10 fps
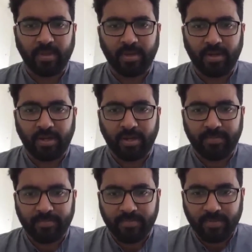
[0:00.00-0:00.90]
Uh,
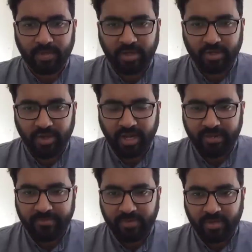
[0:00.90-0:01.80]
Kishore, I
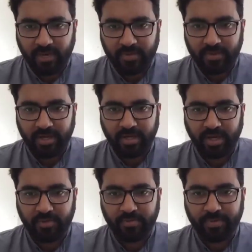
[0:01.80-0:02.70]
would come to that,
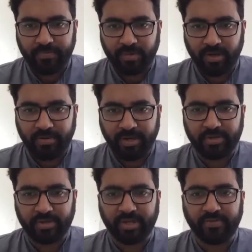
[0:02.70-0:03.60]
how to uh, make
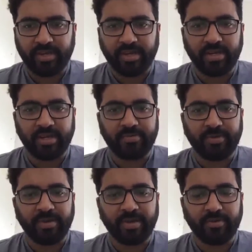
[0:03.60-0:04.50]
sure that we are correctly
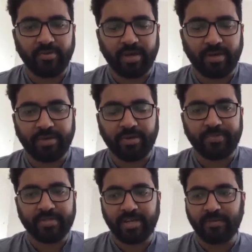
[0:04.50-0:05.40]
preparing overlapping
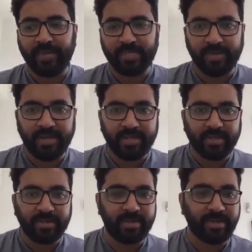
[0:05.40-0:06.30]
topics. I'll be explaining
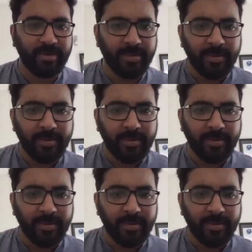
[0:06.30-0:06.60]
that in detail.